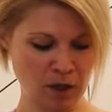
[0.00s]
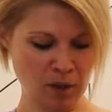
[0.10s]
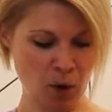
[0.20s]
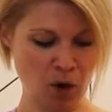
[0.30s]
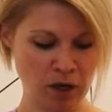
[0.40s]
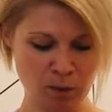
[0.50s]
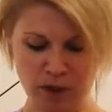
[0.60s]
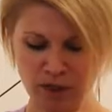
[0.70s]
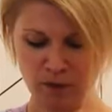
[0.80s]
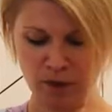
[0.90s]
the pocket
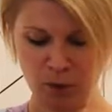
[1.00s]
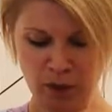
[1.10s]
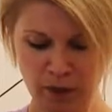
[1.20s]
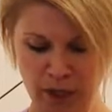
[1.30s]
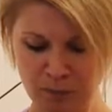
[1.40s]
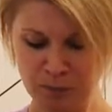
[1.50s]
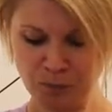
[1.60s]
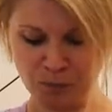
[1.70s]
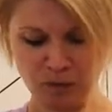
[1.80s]
part of the fabric there,